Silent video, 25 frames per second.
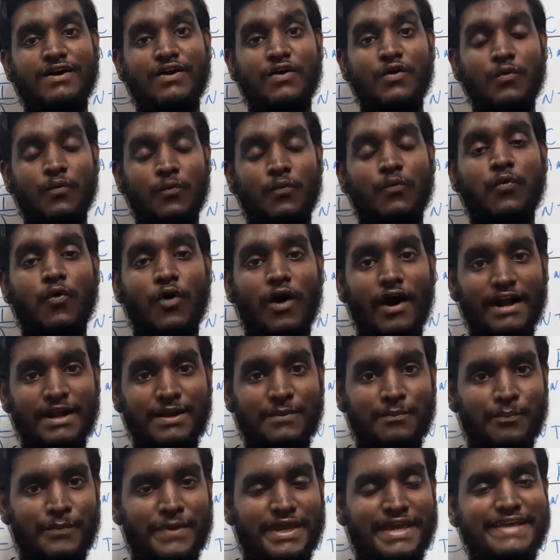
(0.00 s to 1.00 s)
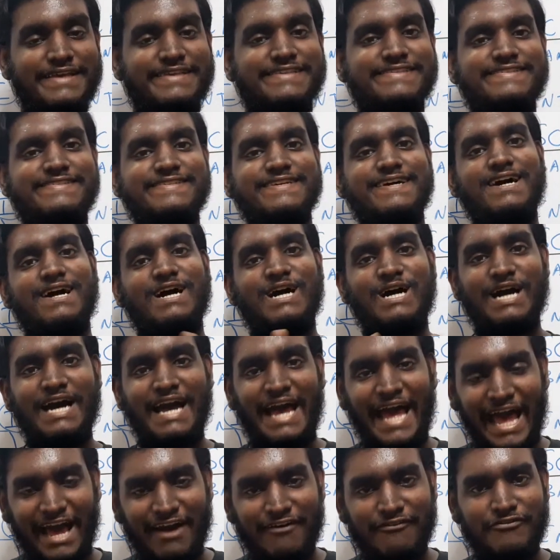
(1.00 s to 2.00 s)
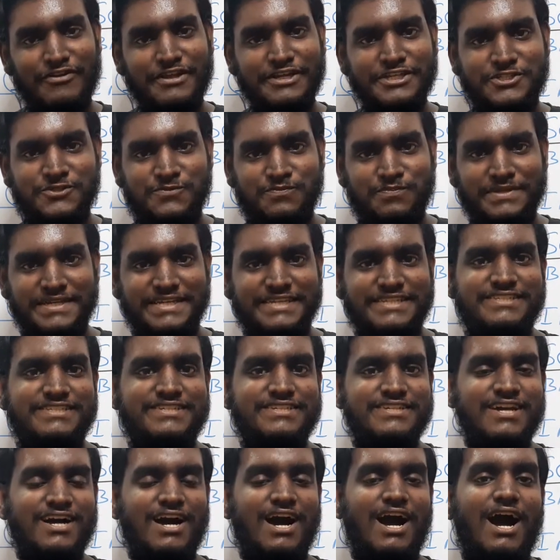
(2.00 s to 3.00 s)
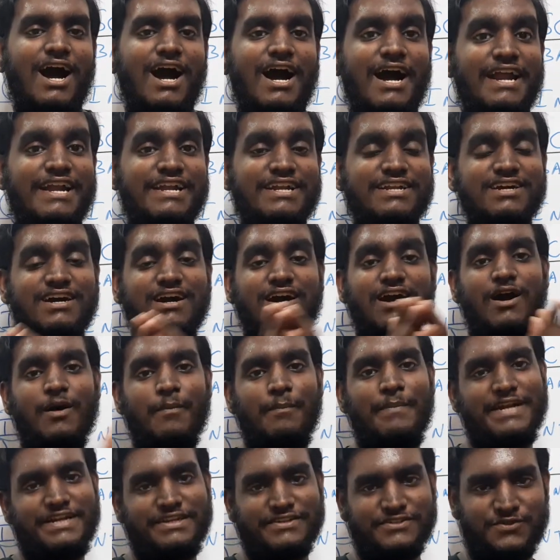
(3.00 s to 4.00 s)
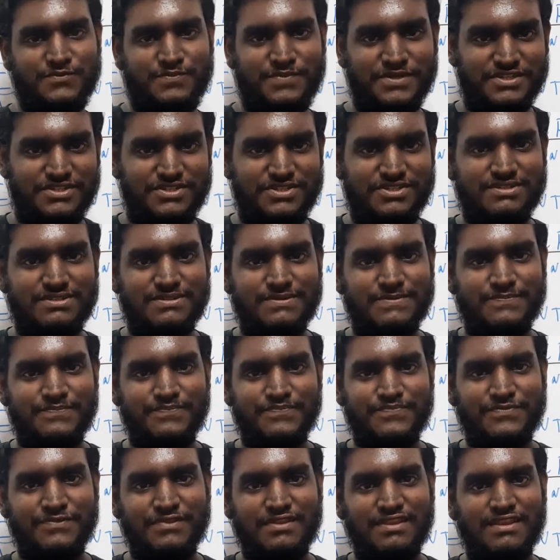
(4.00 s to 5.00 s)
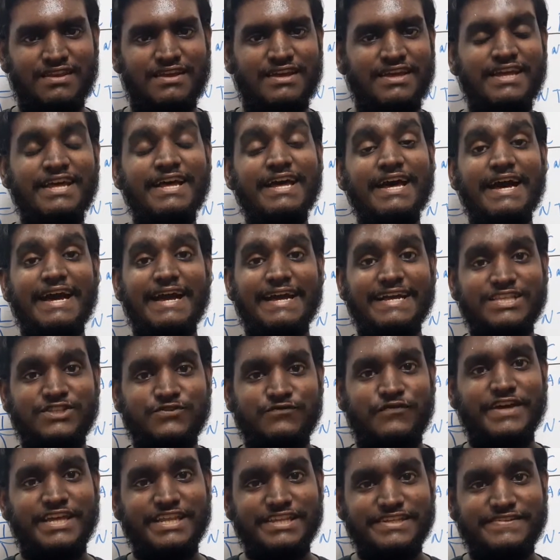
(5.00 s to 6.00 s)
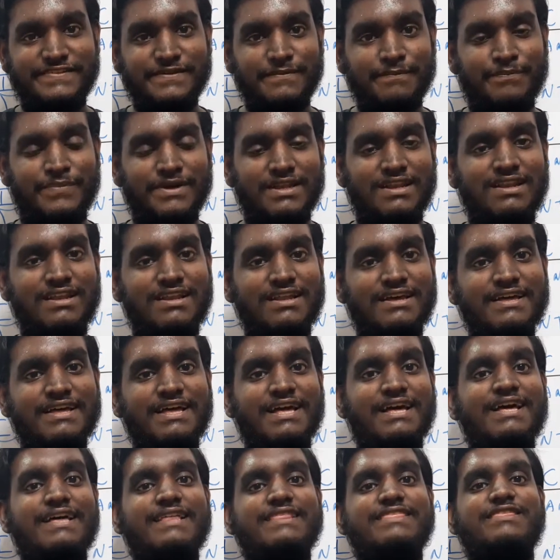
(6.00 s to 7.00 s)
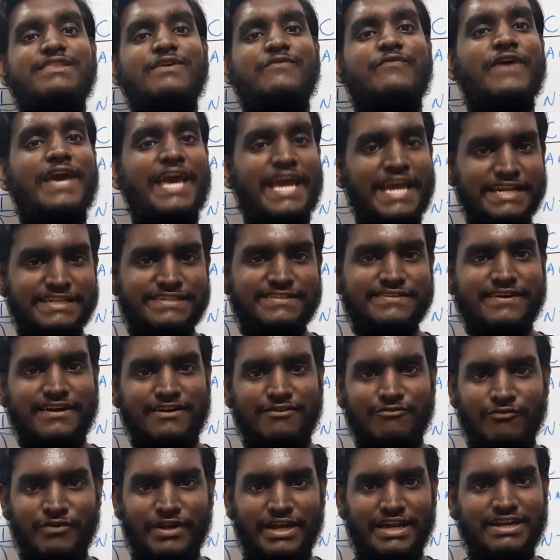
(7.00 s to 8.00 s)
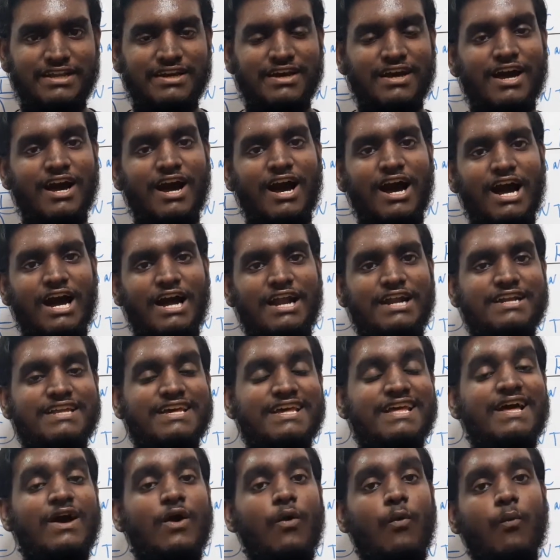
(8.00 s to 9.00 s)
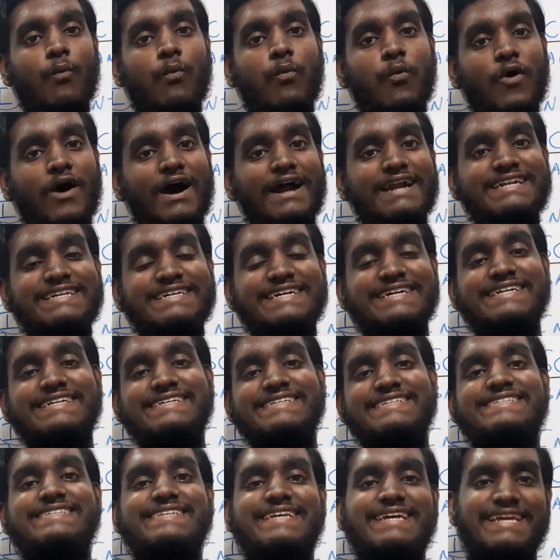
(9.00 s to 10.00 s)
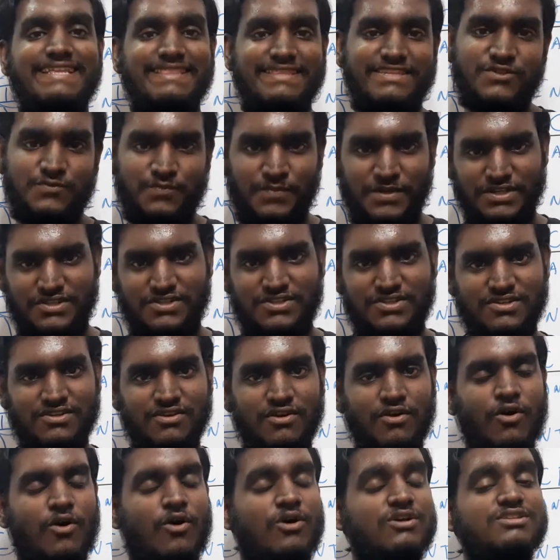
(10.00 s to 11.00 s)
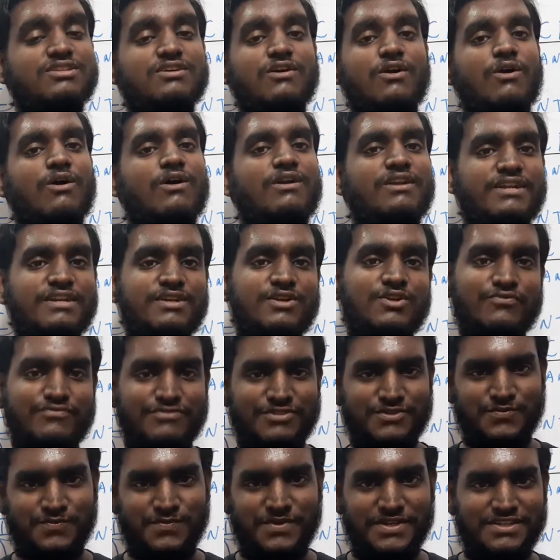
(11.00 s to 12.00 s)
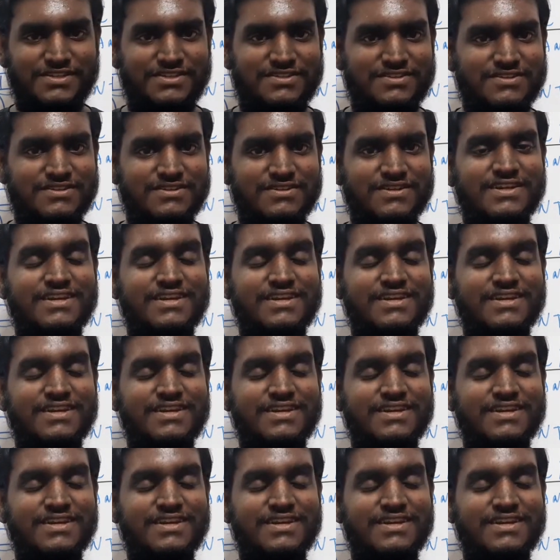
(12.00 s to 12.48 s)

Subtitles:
What makes an average speech and a better speech? It's very simple, the way it's conveyed and what is in the speech or the content of the speech.